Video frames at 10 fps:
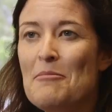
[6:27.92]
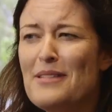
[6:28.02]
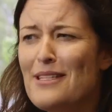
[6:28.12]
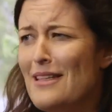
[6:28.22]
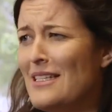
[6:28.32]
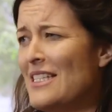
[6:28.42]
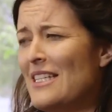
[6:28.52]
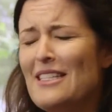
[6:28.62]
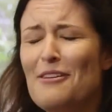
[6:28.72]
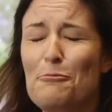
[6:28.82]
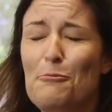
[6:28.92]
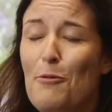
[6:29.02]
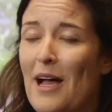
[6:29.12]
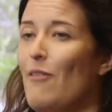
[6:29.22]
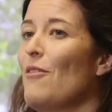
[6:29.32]
so there's just a
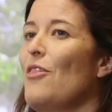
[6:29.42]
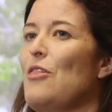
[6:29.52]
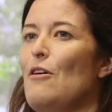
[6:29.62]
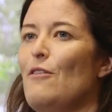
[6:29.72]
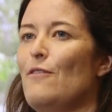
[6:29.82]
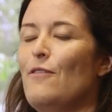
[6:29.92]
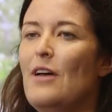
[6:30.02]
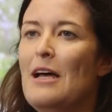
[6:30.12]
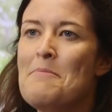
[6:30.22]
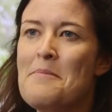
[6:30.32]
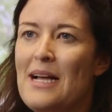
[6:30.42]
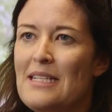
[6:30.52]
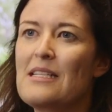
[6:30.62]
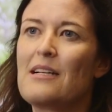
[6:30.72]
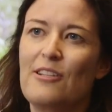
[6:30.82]
wealth of
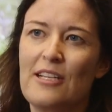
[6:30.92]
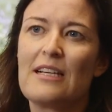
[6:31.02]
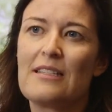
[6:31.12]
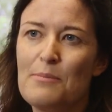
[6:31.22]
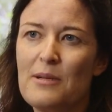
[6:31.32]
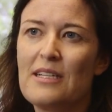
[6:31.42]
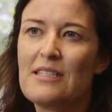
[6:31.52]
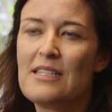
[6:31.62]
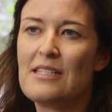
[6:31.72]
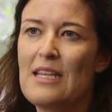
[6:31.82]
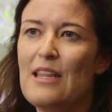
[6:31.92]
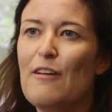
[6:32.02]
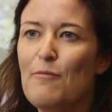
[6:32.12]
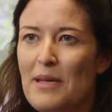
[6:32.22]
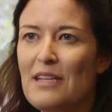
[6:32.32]
amazing learning experiences that
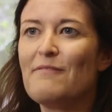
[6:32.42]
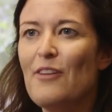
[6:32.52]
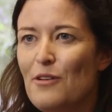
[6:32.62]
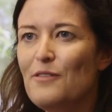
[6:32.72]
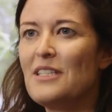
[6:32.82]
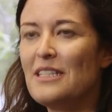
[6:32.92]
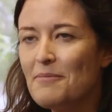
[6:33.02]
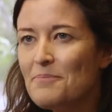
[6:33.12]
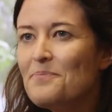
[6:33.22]
they've been involved in.